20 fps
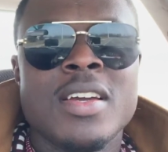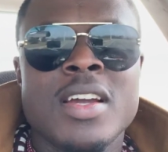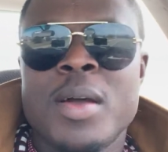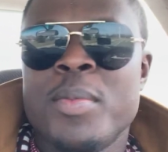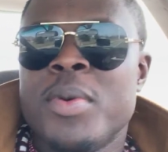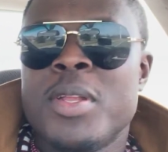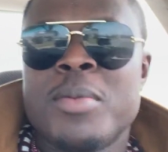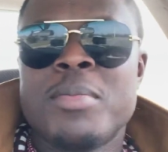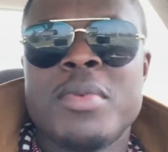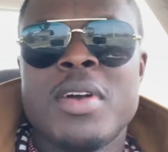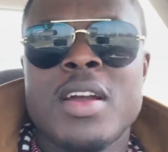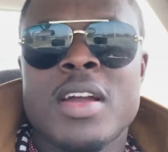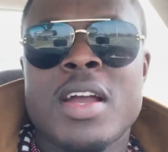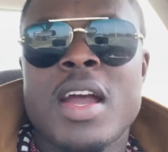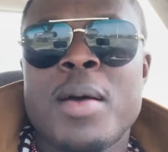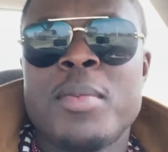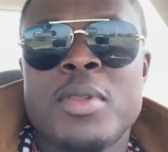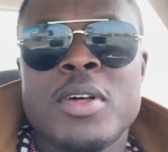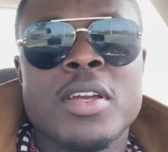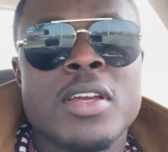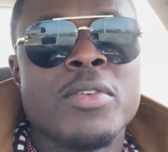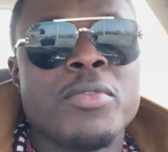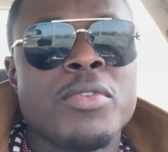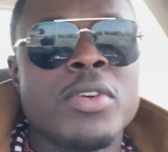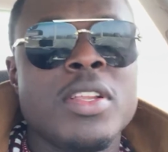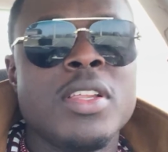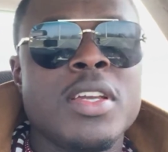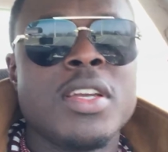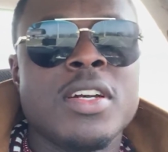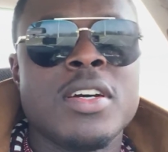I'm in America, I'm looking
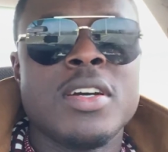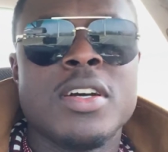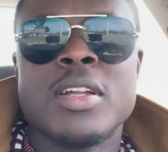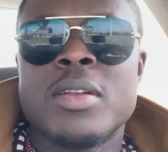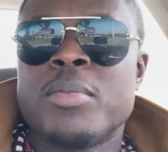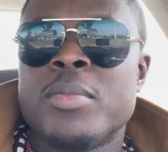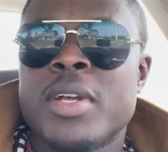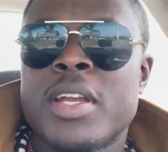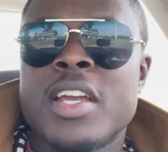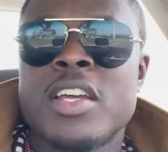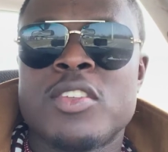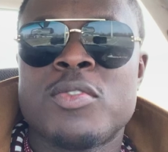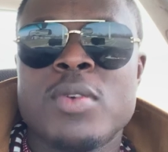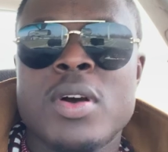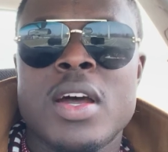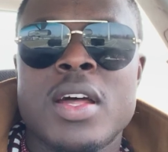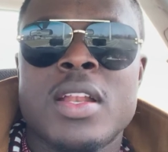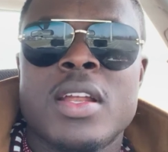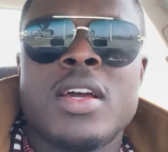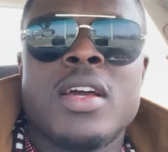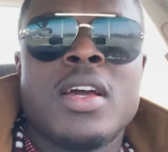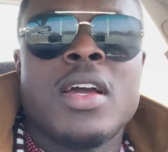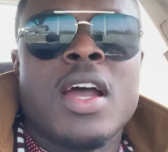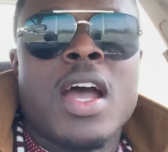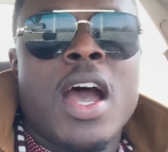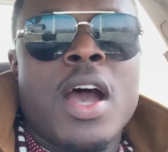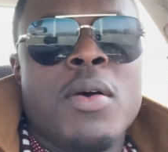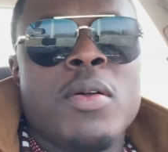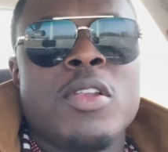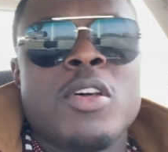really good. But guess what?
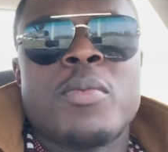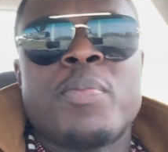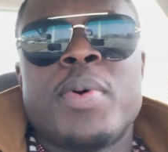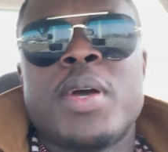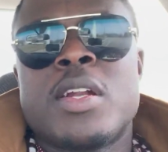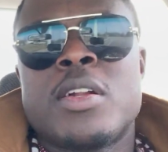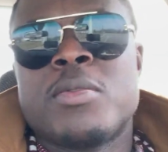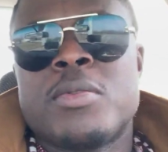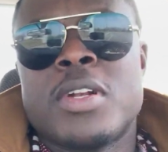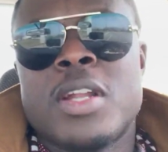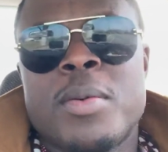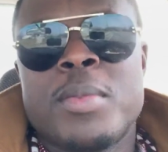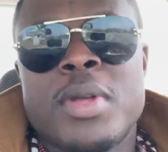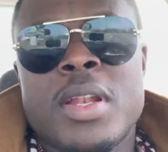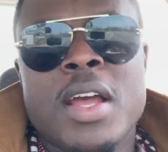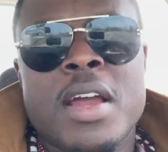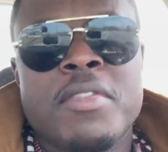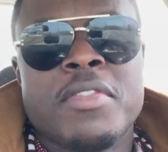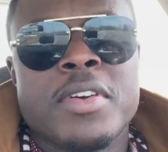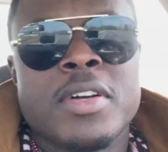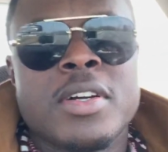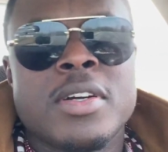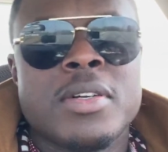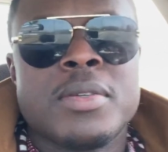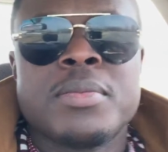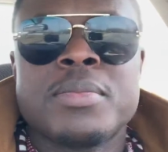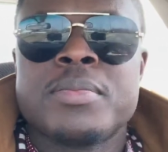I will look better when I'm in Africa.